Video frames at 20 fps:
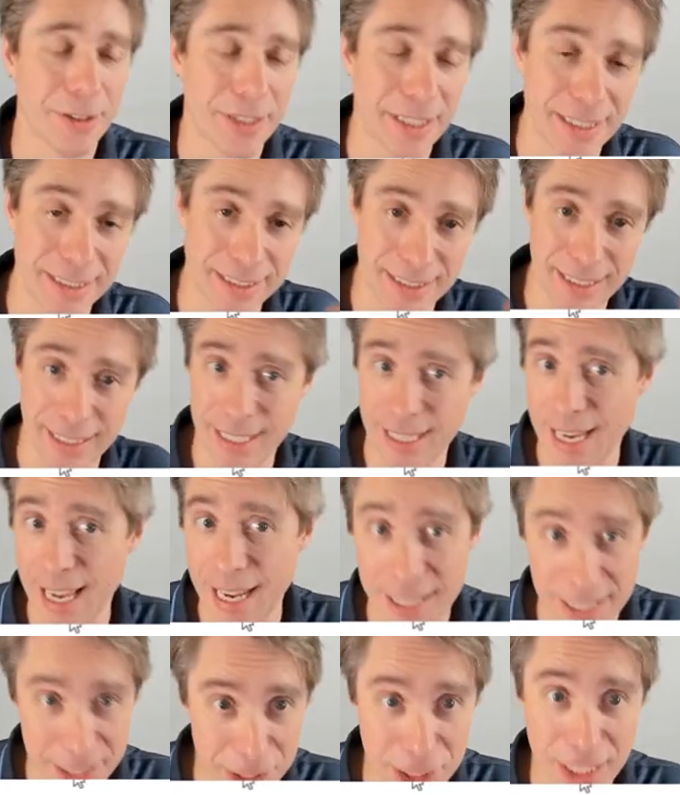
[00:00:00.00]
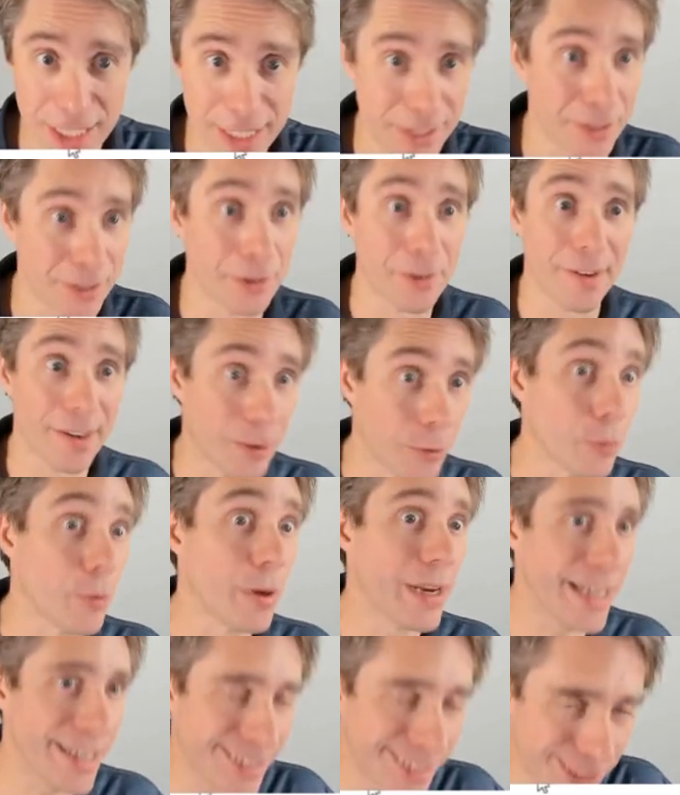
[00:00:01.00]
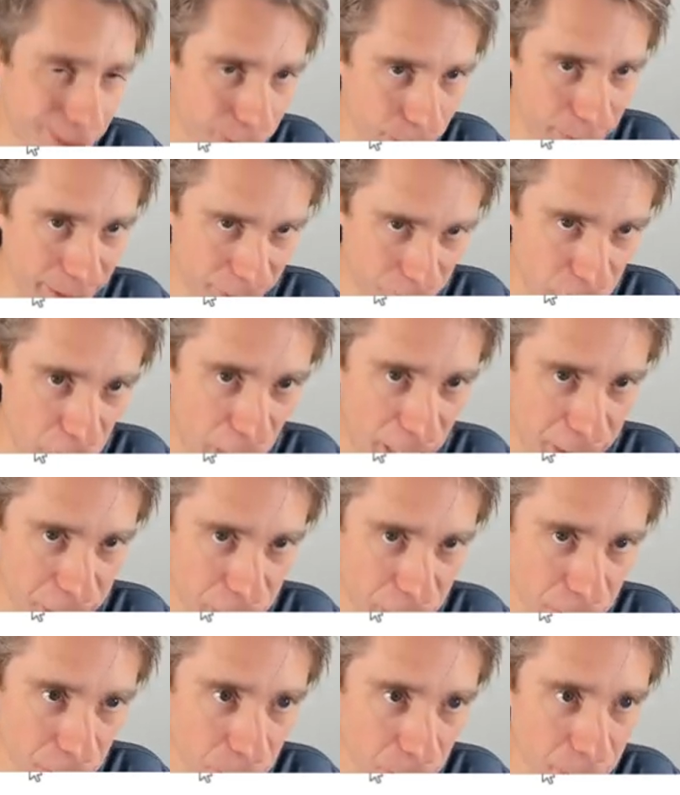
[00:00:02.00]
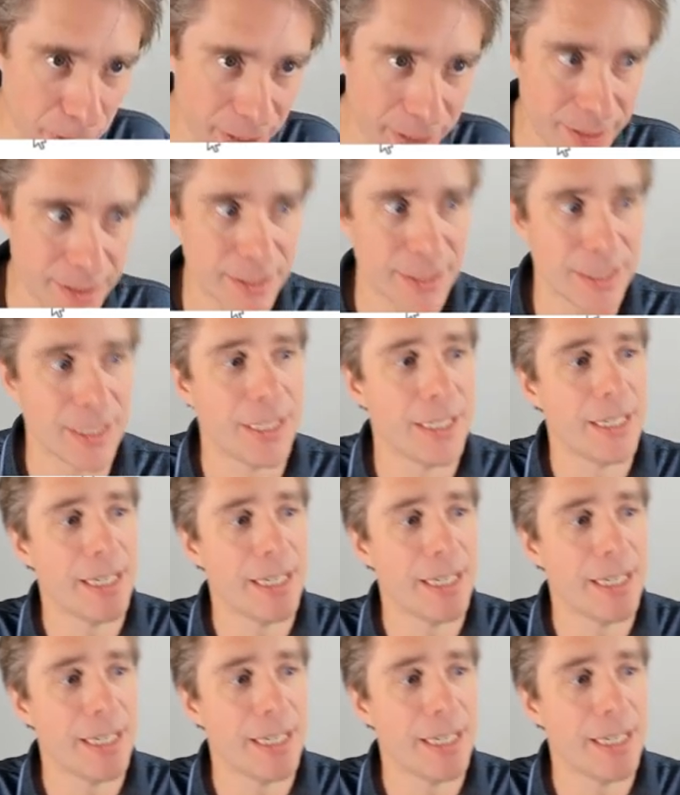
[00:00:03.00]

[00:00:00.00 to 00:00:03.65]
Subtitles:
It's like initially they're agreeing to exchange tokens.